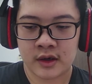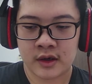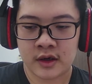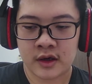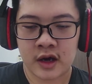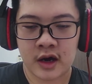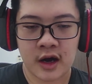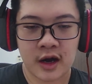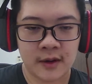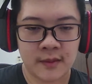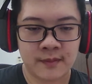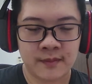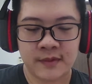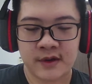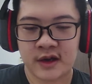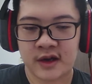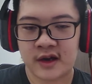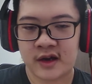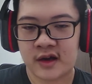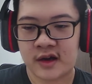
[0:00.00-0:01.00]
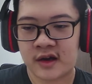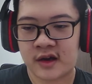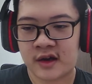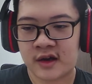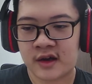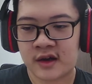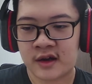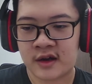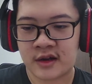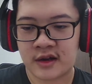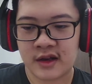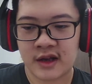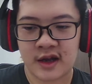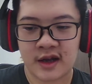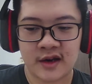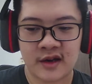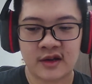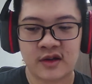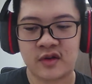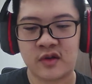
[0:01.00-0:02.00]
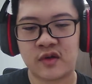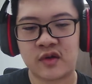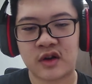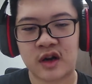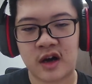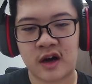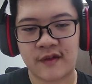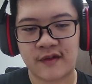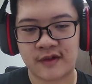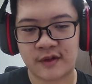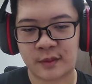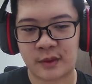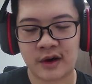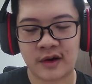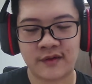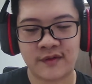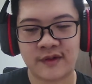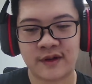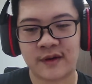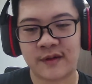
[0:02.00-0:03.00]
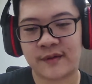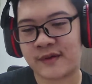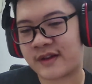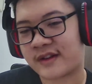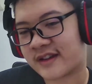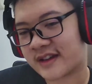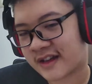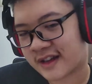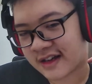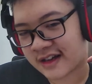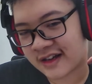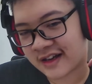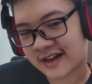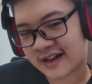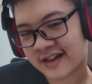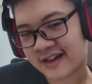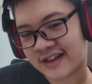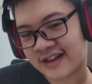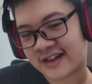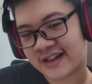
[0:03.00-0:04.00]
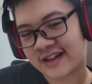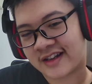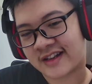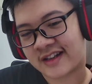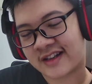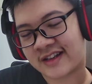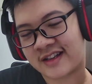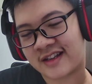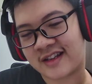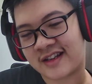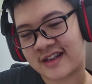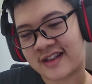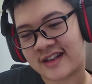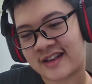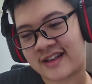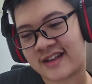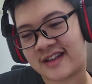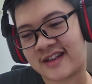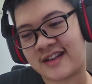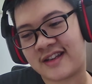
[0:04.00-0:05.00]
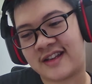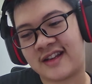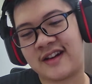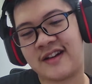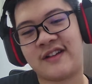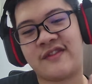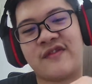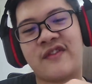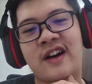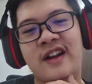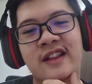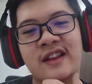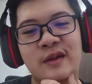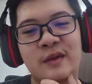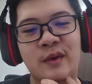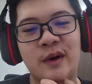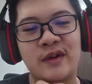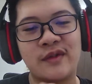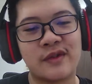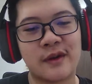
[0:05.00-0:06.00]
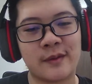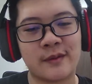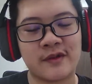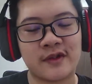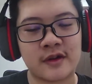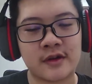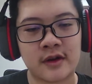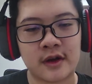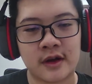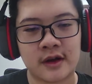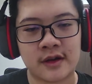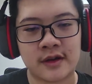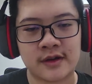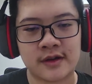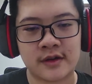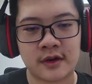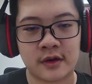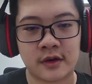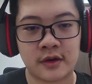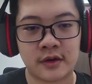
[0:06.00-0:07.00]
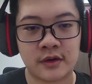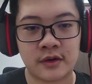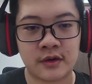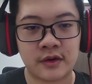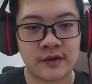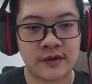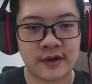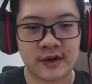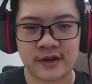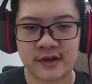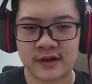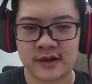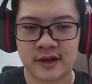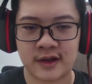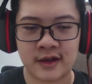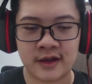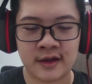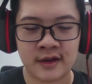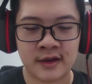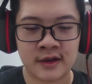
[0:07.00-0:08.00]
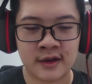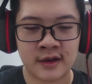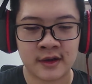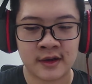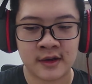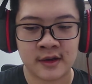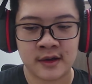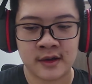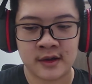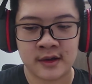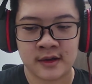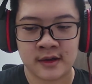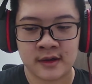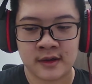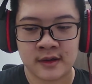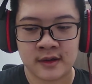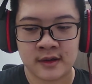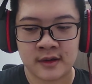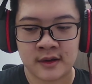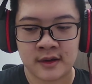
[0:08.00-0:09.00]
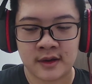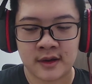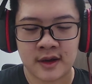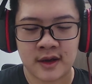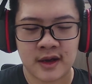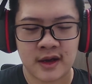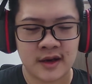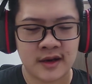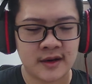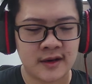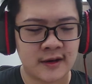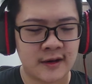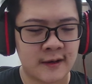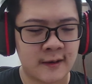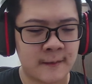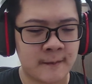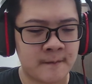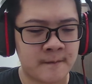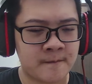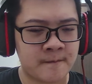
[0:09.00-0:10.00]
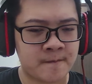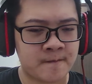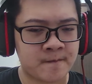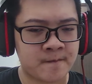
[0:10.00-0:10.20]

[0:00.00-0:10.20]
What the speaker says: cop, the yeah, the two cops. One of them is the frightened one from Seoul University, and